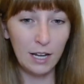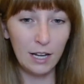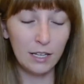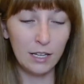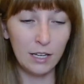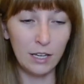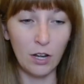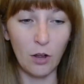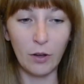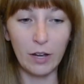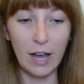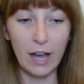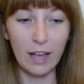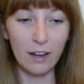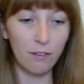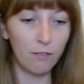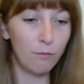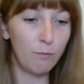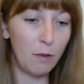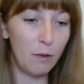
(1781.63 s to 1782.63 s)
you know, it
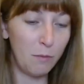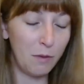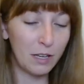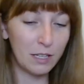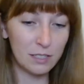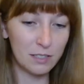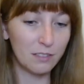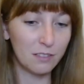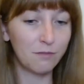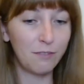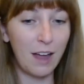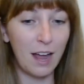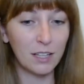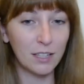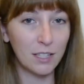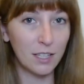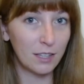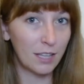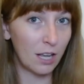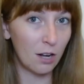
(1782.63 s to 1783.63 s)
kind of mimics the
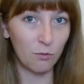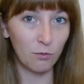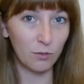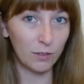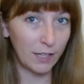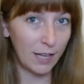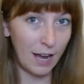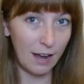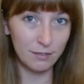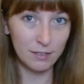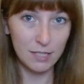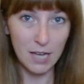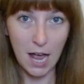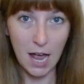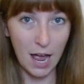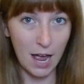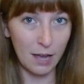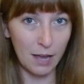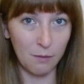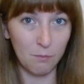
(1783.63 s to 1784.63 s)
fact that they don't really have
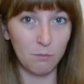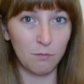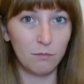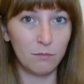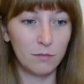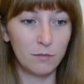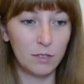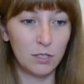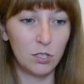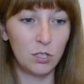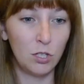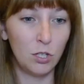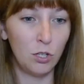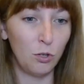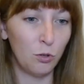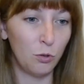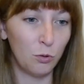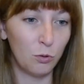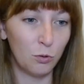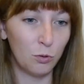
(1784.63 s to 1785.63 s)
time
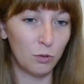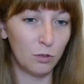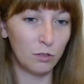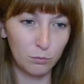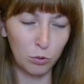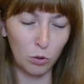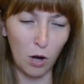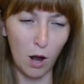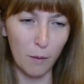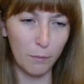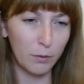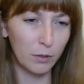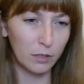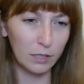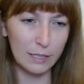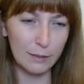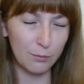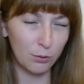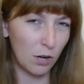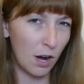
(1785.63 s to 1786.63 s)
to
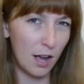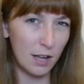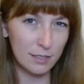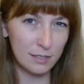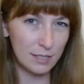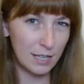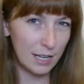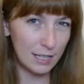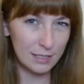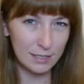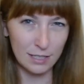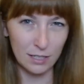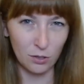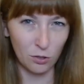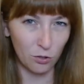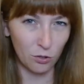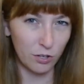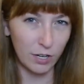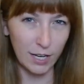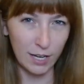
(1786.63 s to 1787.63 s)
properly process
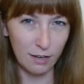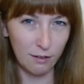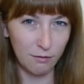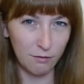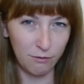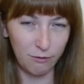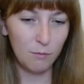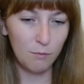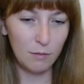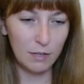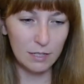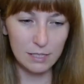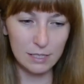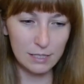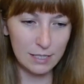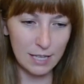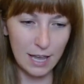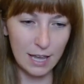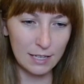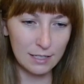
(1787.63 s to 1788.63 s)
and grieve
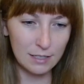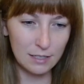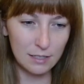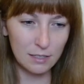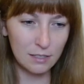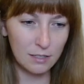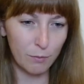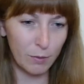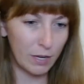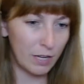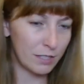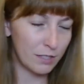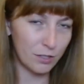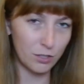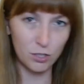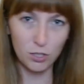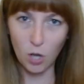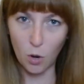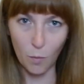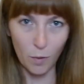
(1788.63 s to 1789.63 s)
Mrs. S because
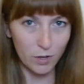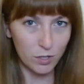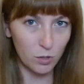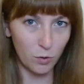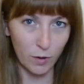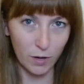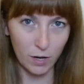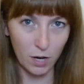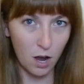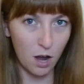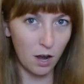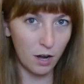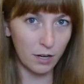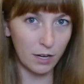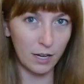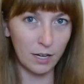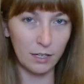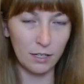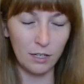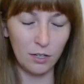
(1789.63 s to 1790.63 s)
there's so much going on,
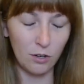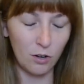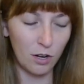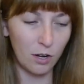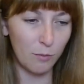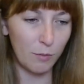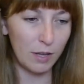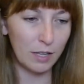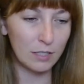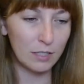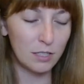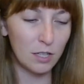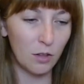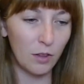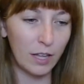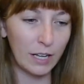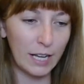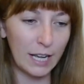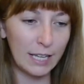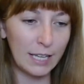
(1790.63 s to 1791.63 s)
and you know what I mean? So,
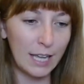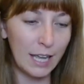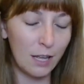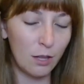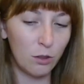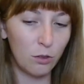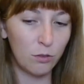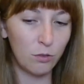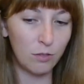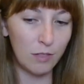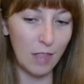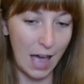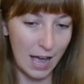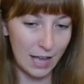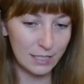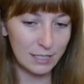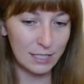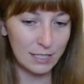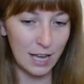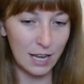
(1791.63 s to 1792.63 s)
like, I get
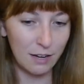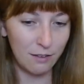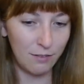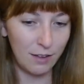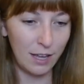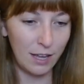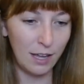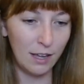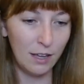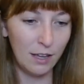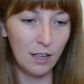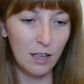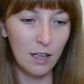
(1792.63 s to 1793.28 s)
that side of it,